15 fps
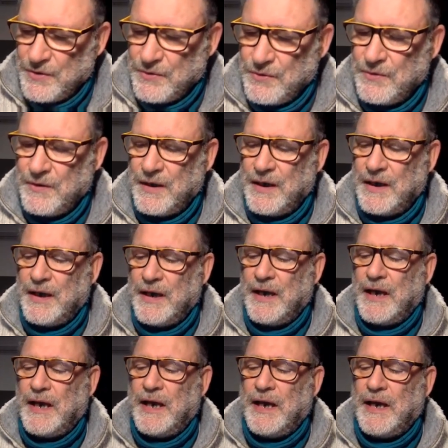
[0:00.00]
you,
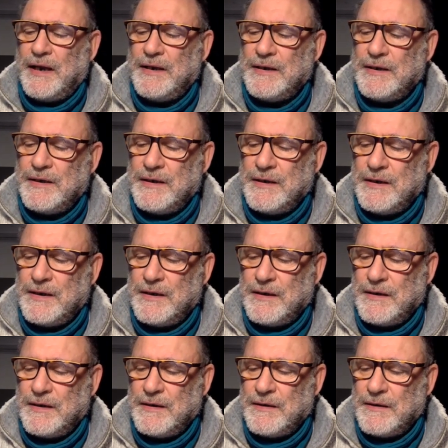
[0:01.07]

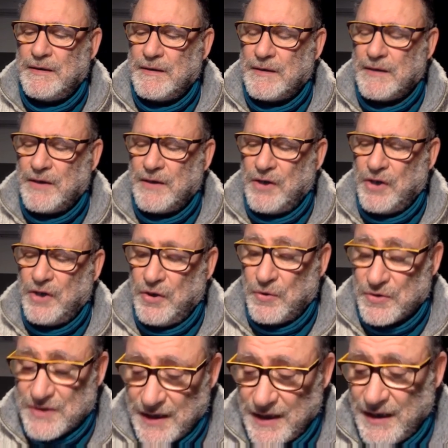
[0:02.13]
and you
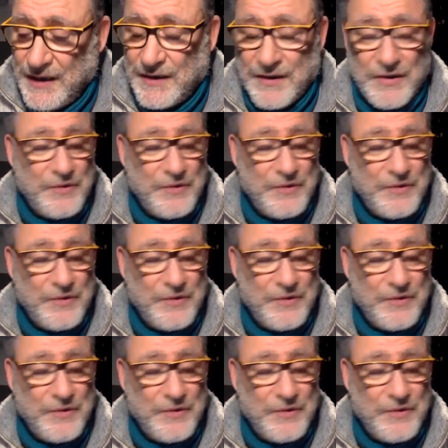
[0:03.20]
see it.